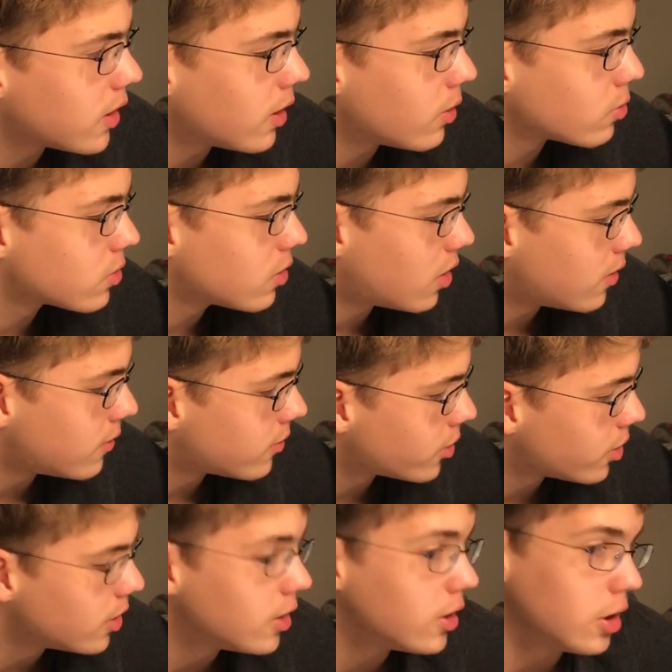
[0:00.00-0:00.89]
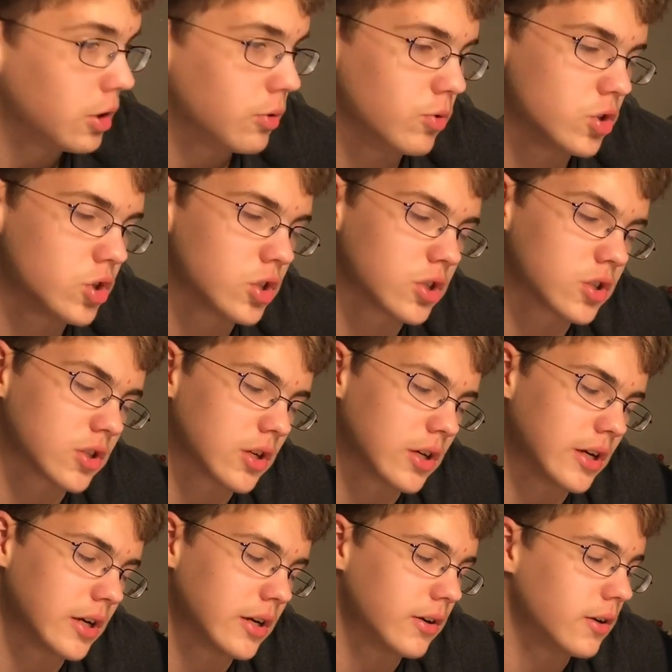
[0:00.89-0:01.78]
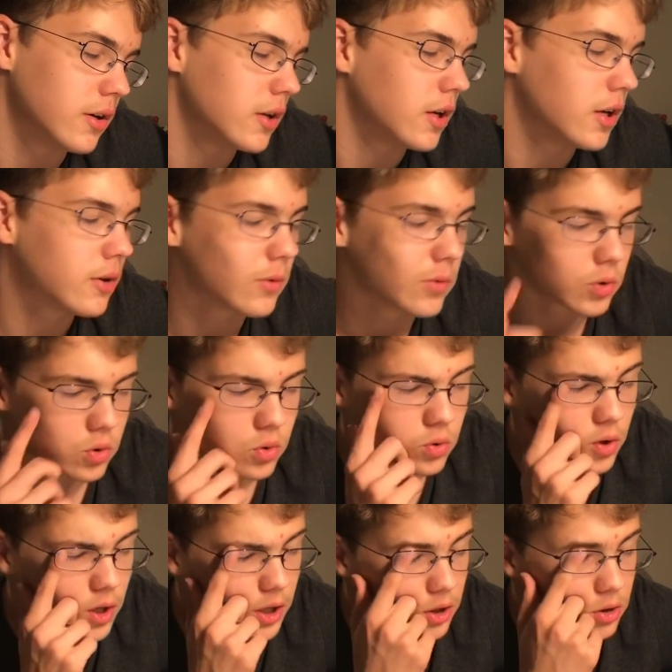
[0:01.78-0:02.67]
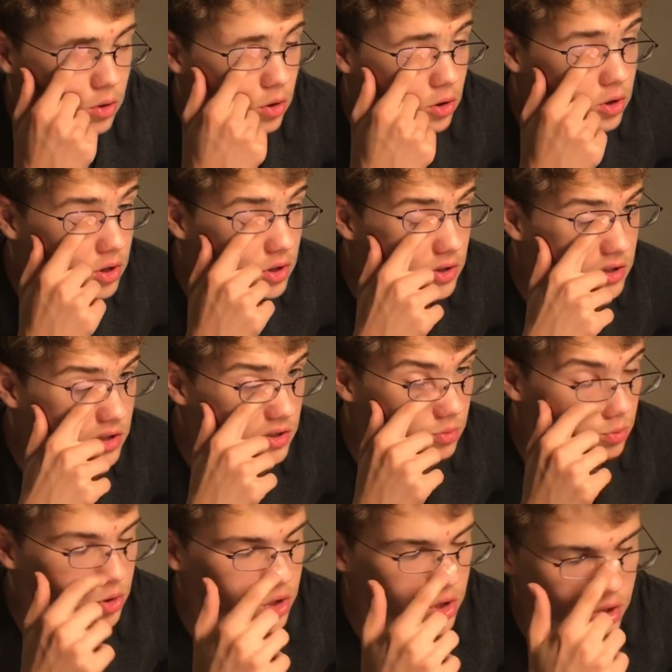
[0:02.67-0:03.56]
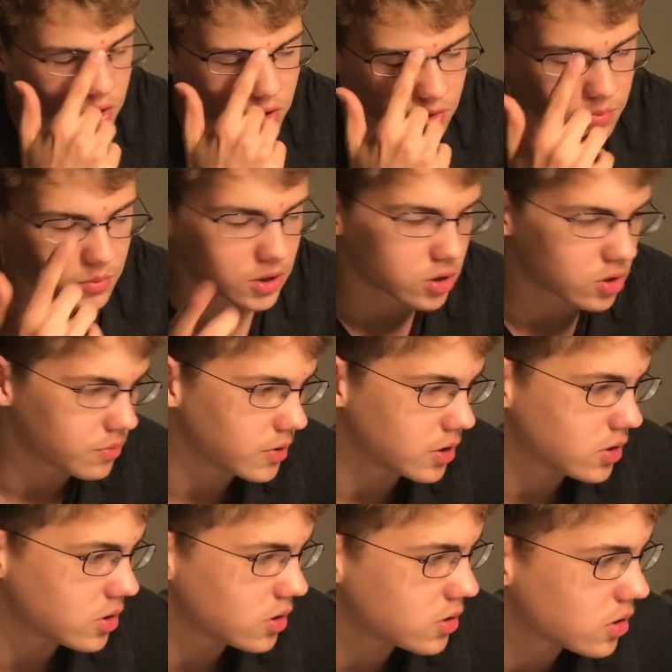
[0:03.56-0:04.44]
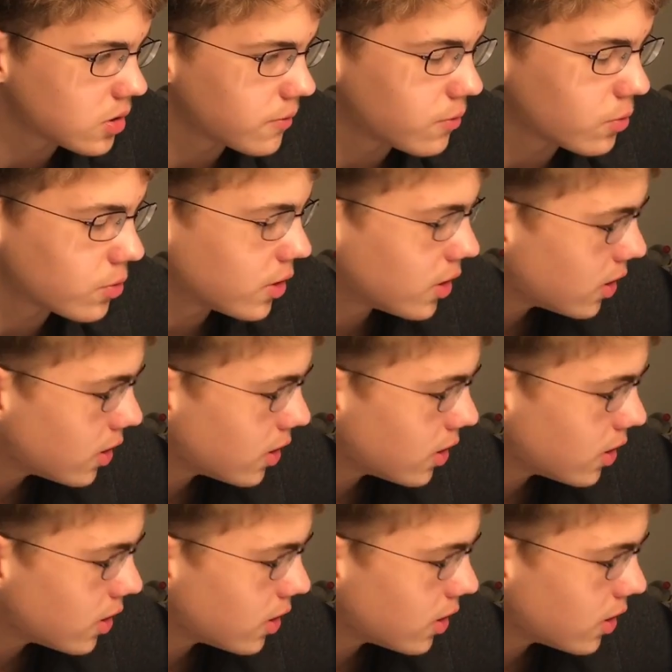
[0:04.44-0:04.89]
cloud cover, which is equal to 8 octas, which is the measurement system for